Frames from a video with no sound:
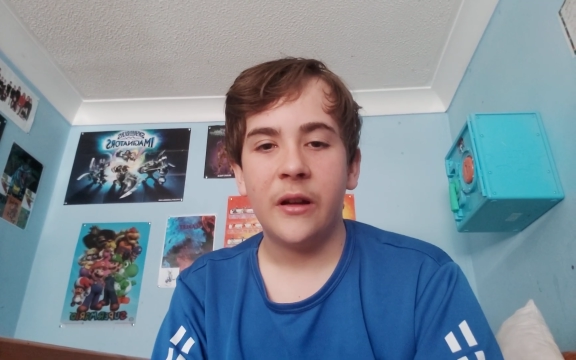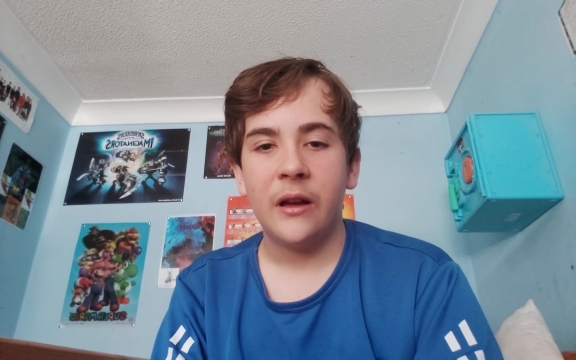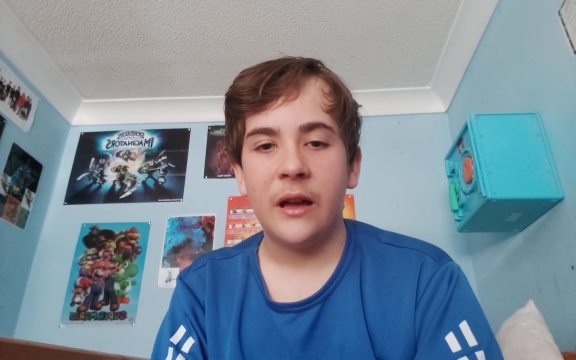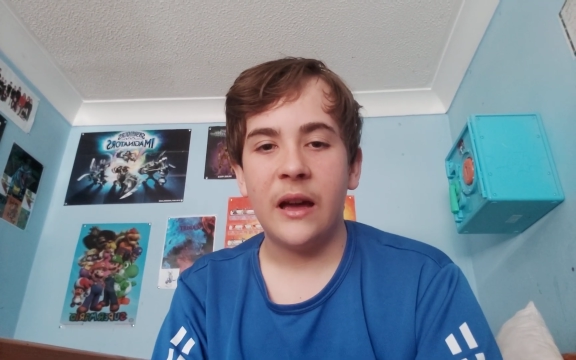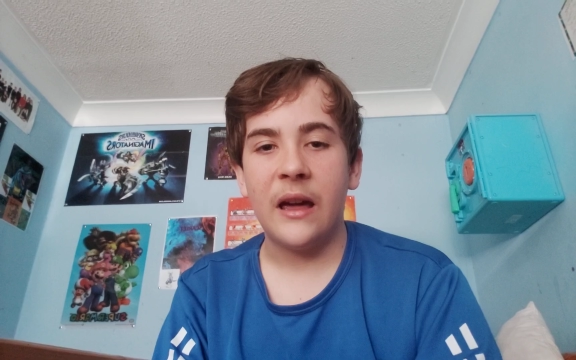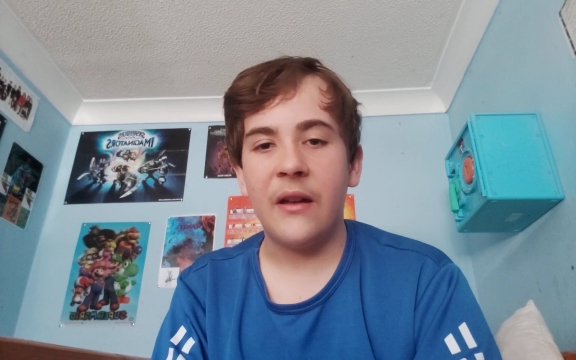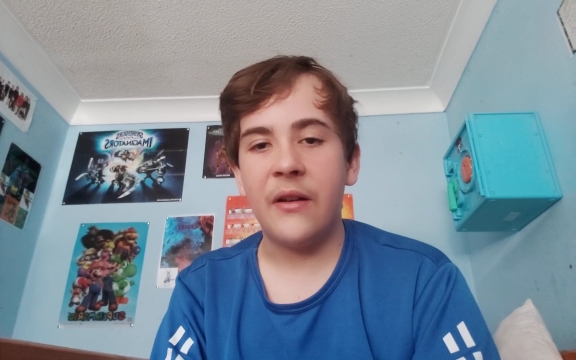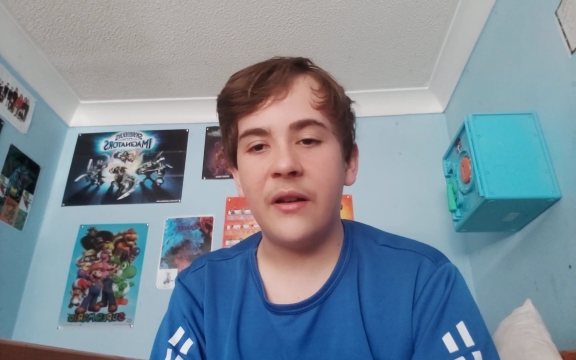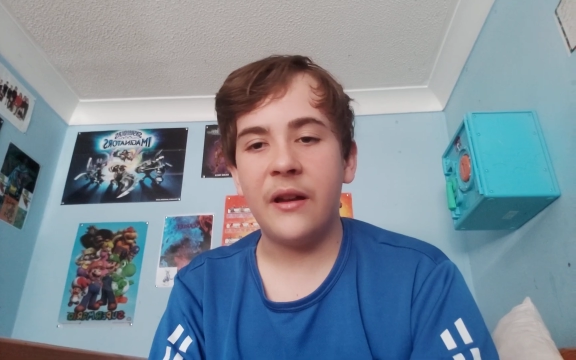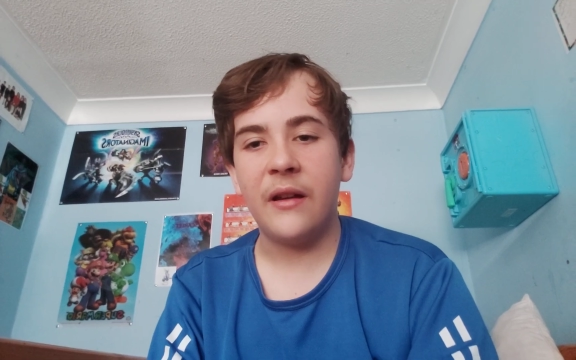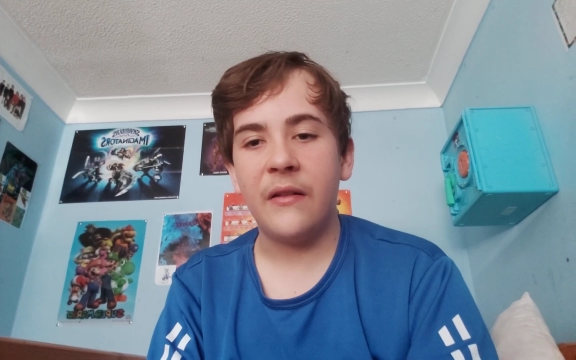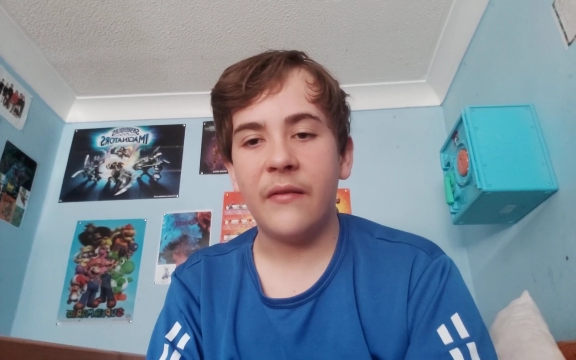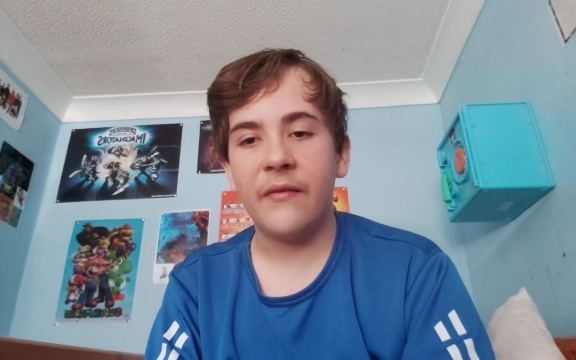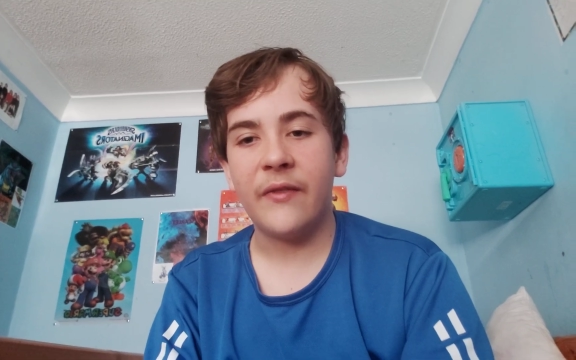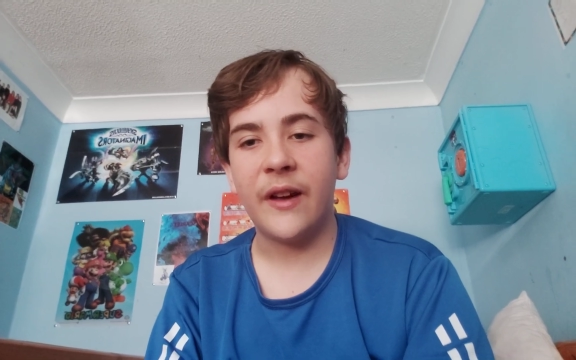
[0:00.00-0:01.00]
And
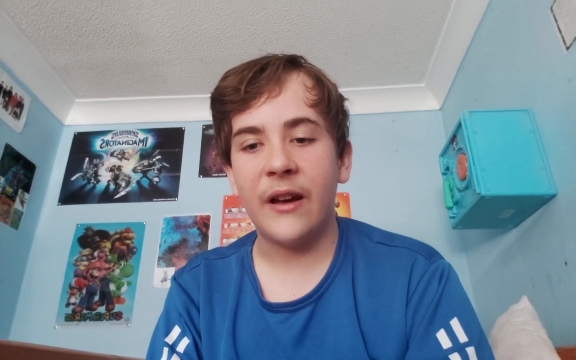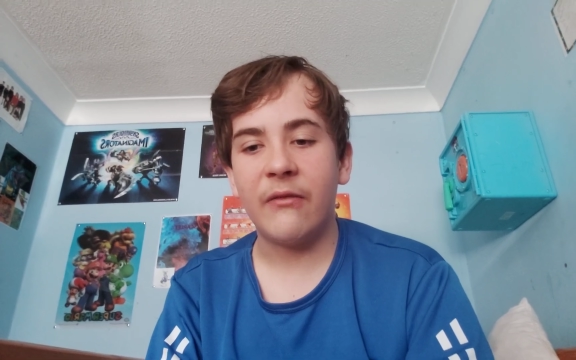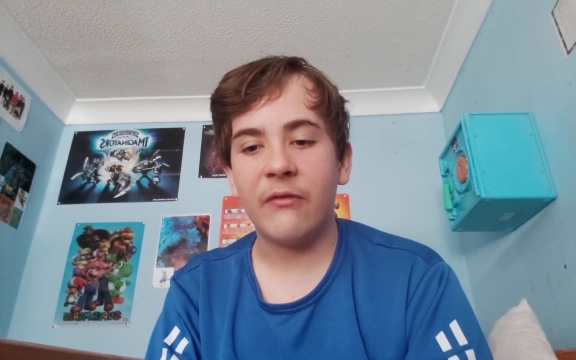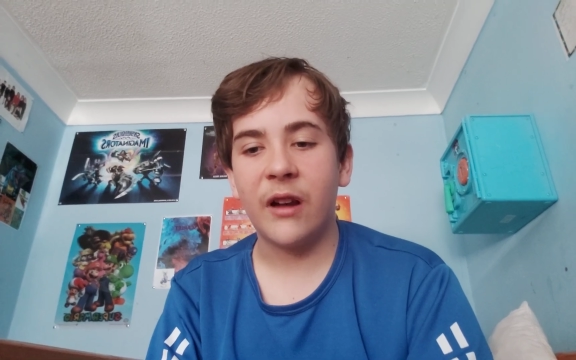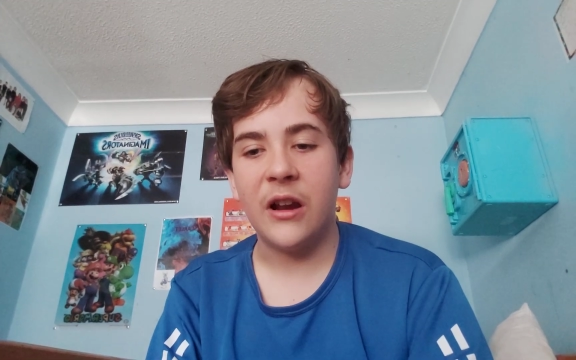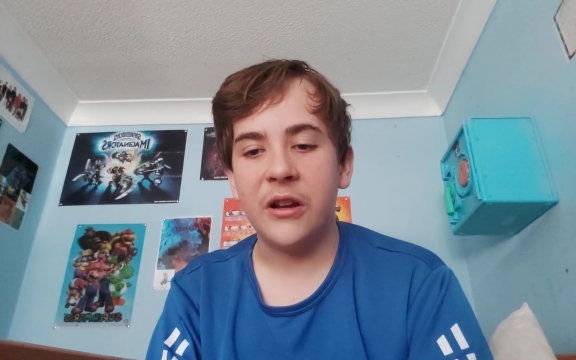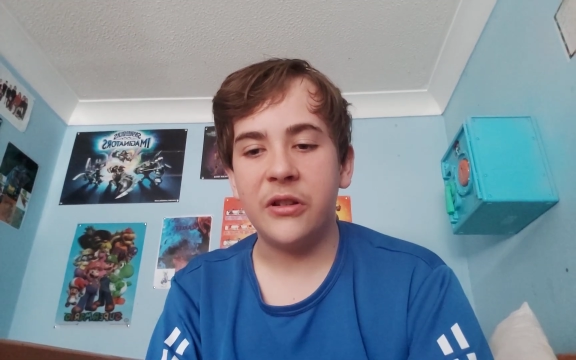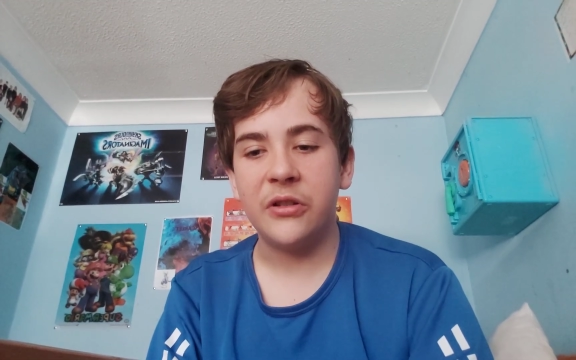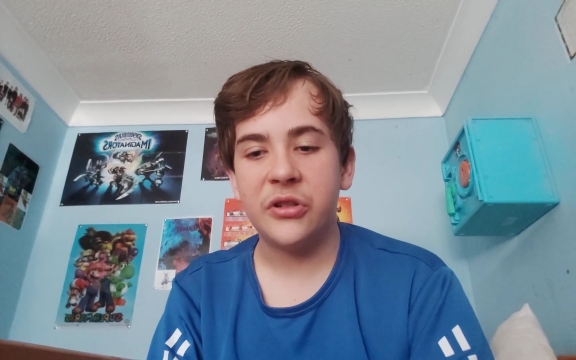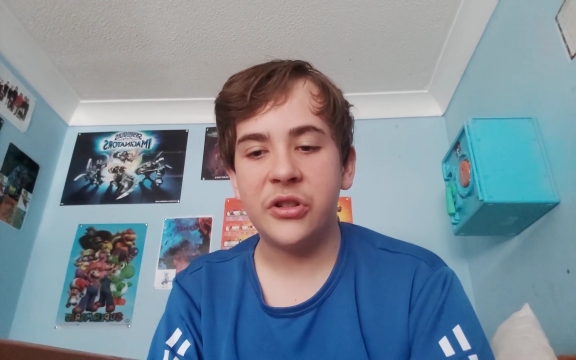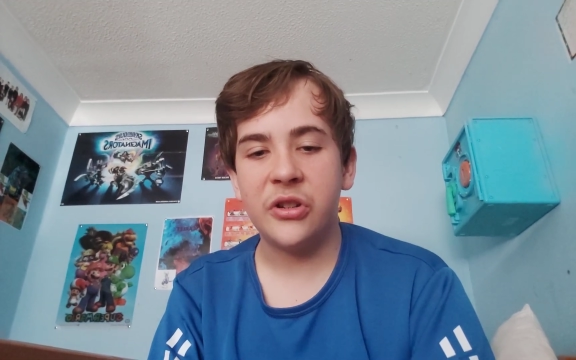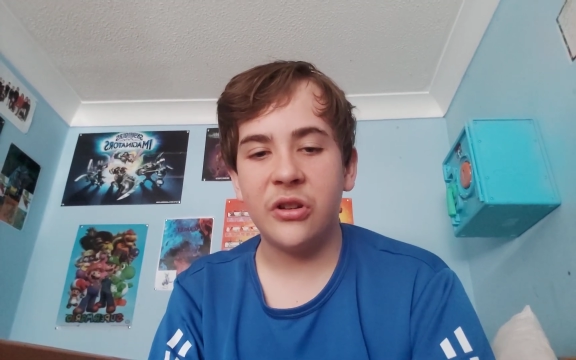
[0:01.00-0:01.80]
in that range,